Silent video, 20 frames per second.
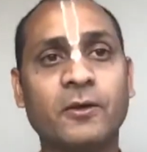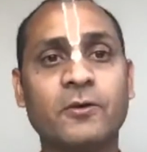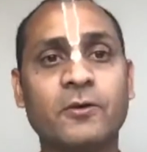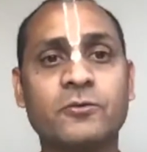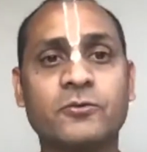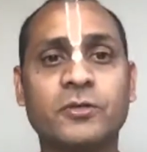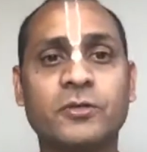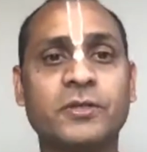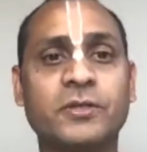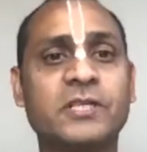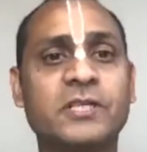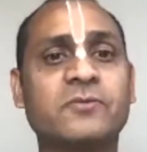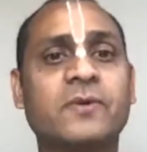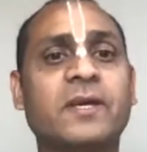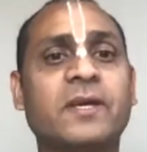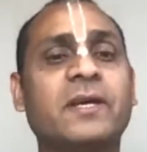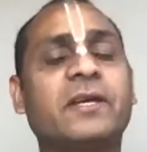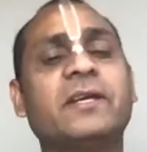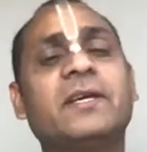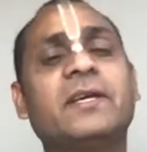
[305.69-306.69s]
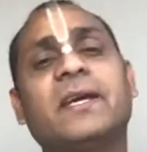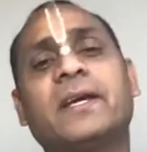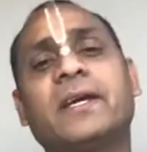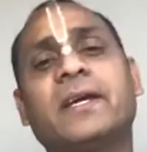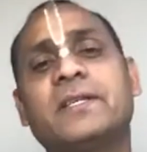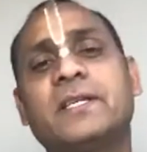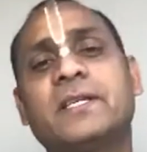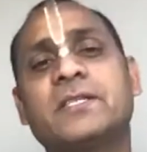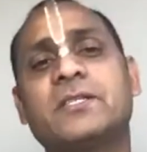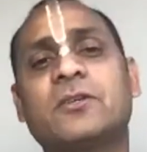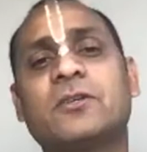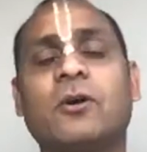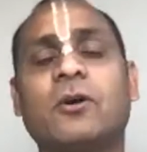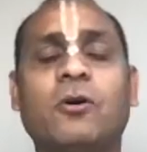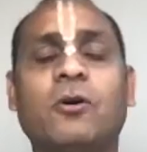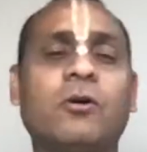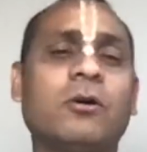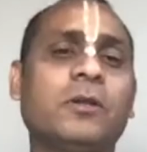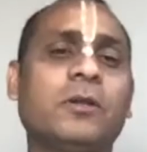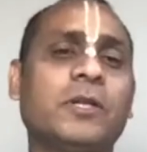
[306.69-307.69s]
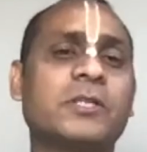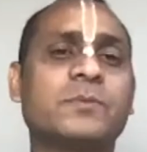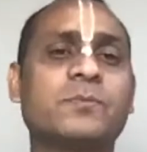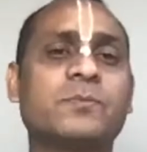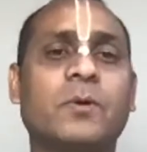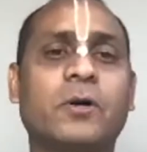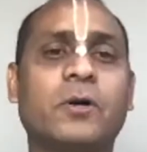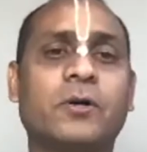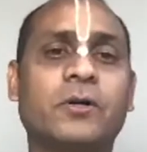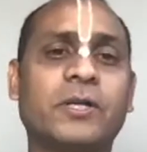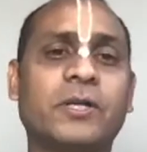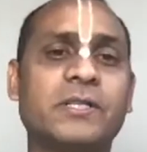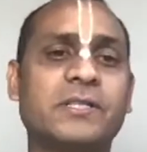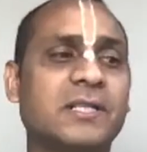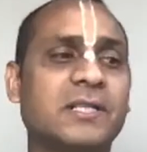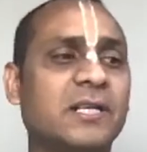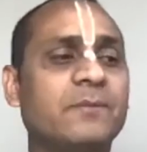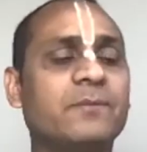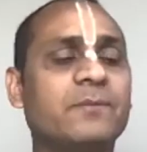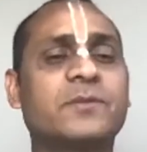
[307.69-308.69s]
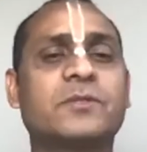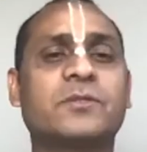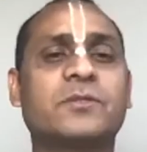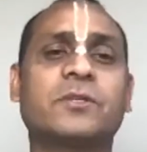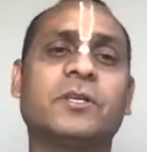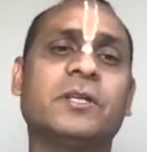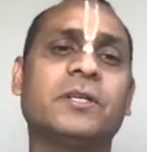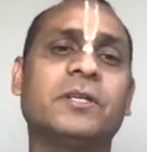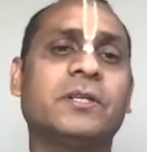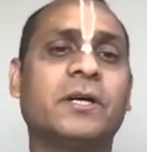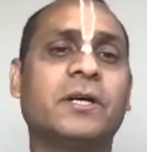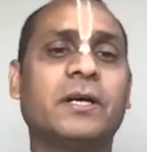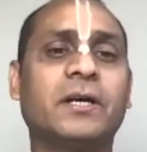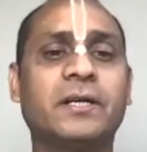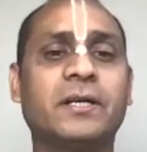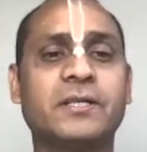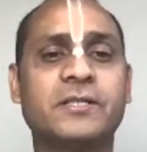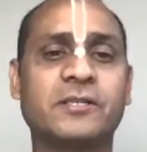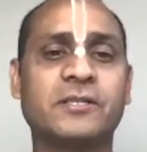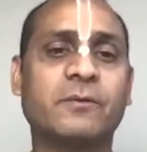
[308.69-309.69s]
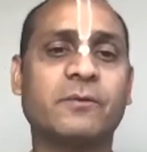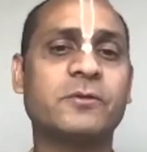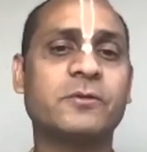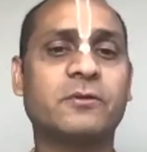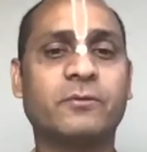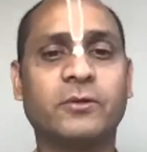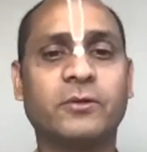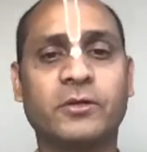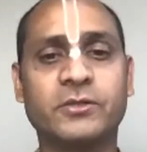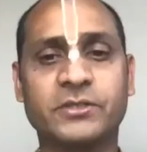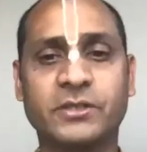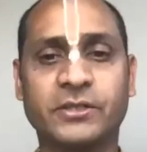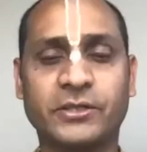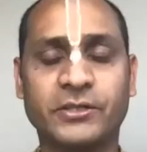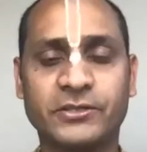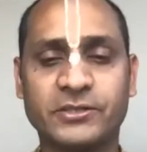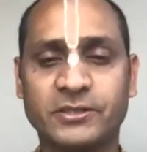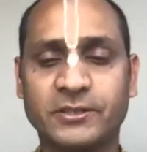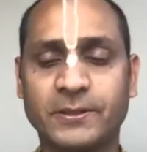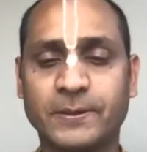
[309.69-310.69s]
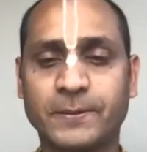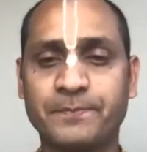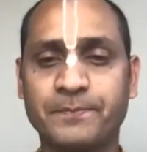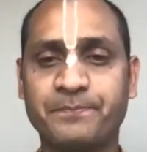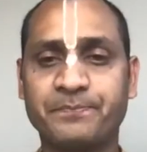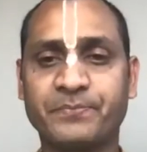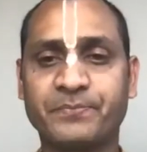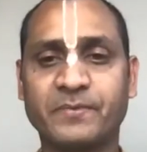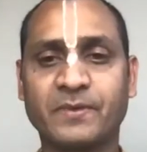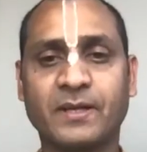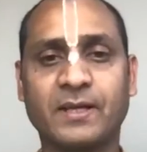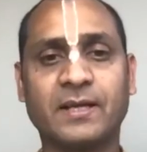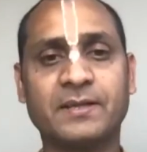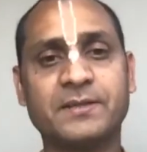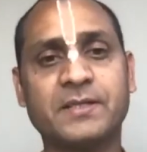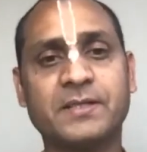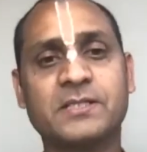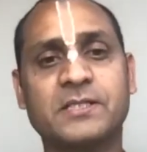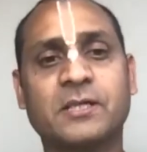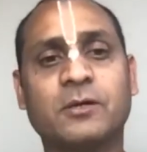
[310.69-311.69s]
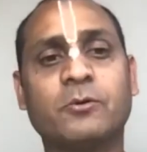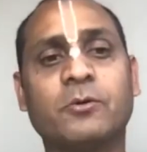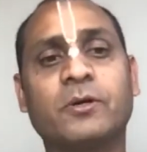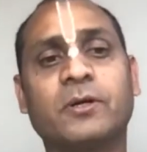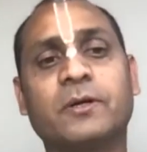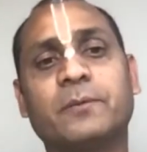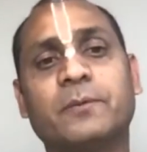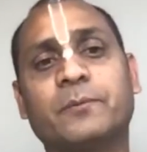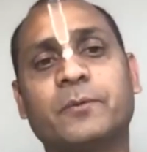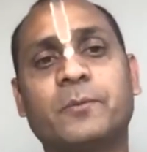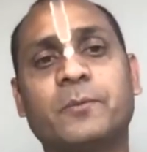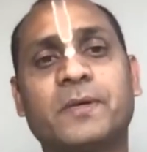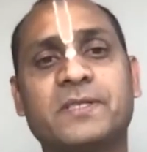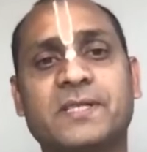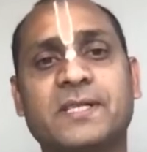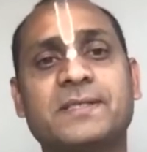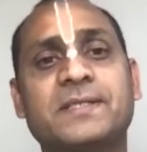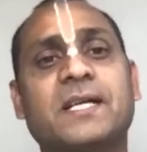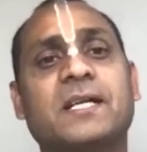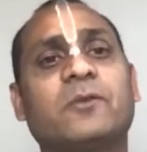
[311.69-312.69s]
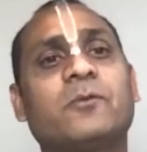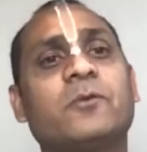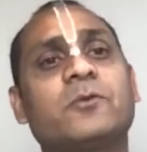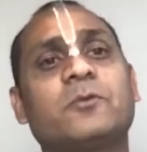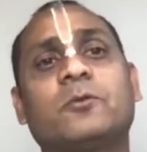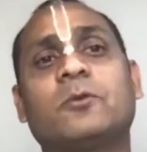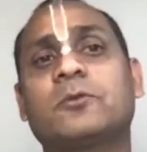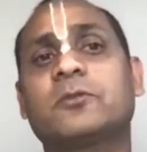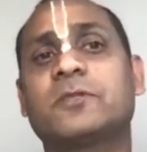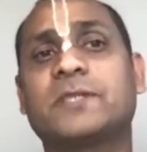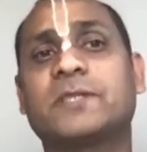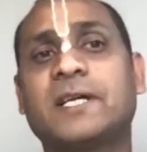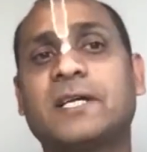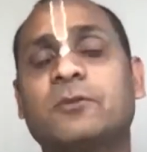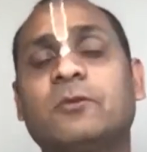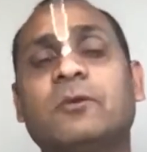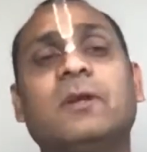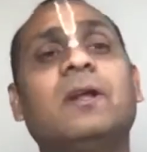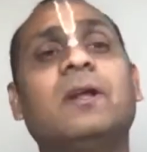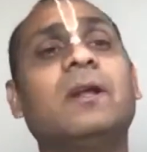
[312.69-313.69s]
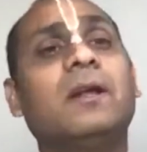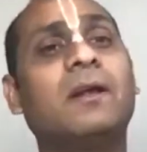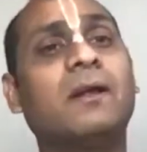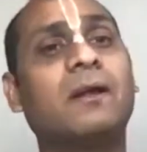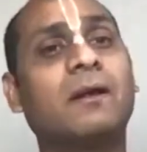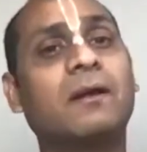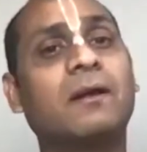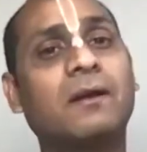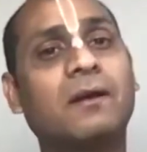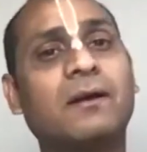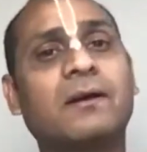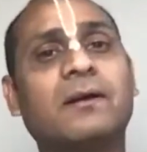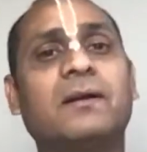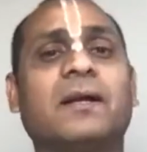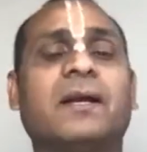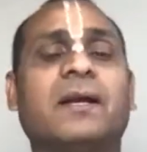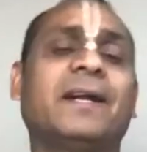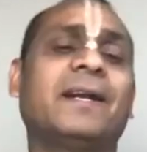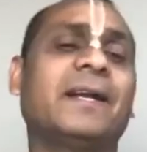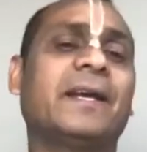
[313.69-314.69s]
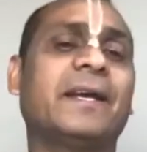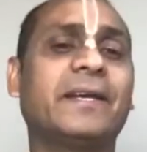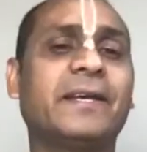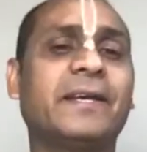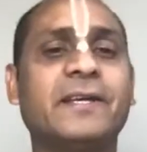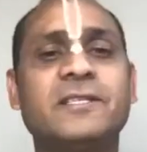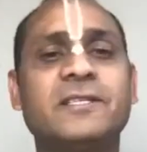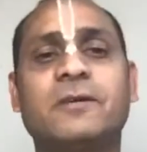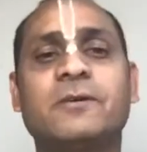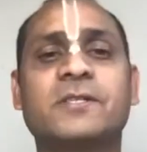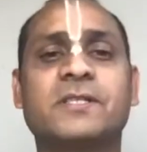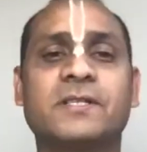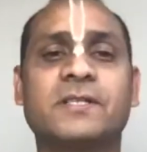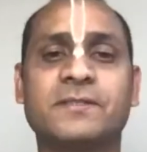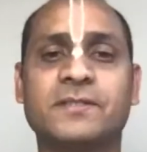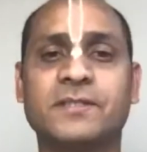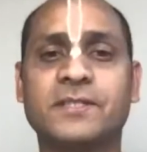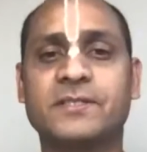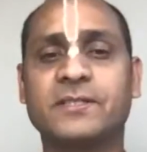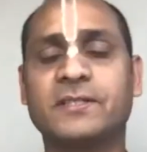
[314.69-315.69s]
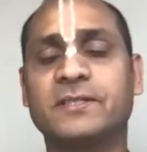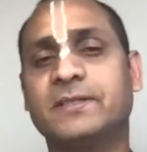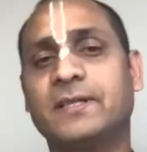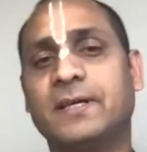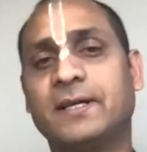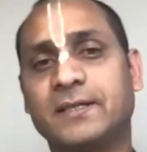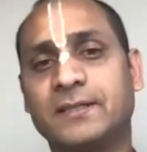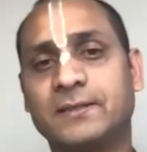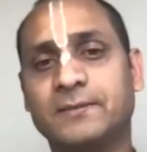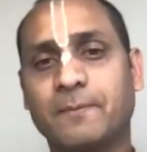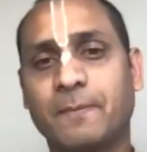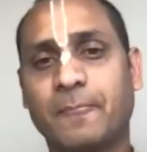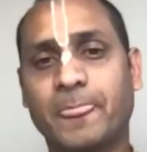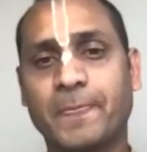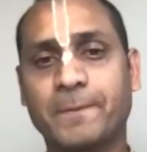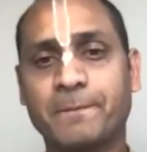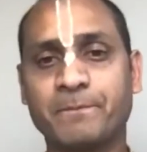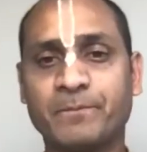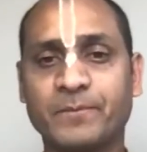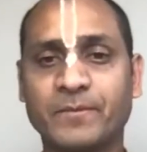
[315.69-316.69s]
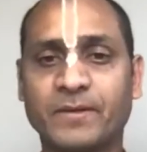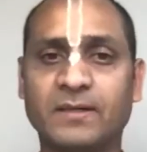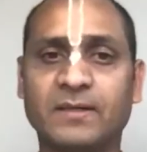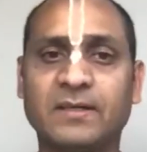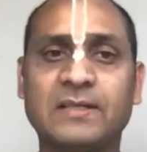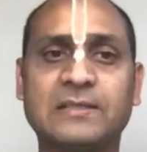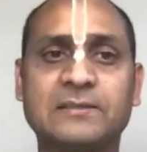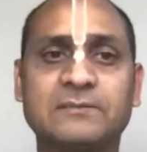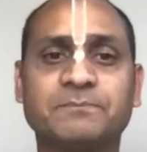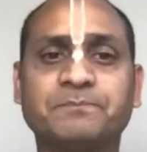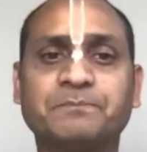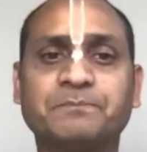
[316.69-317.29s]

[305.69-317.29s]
So in this way, he engages all his body, his limbs in the service of Lord Krishna. And that's how Prabhupada says that we should also try to learn and engage our senses in that. Right.